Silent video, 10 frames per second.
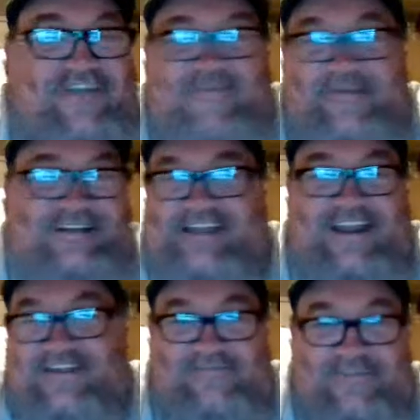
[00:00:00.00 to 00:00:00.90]
everybody's
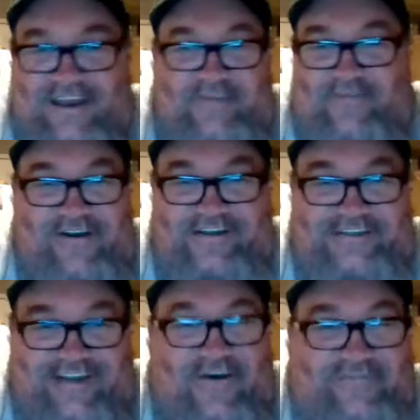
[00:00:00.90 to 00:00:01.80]
getting 3D printed
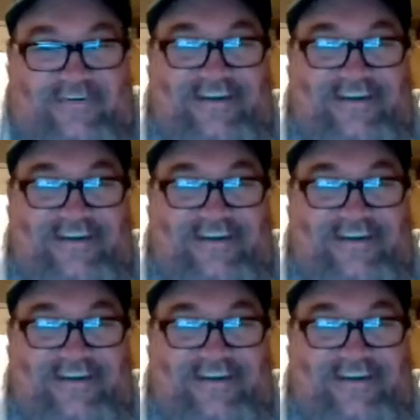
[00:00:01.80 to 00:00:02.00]
stuff.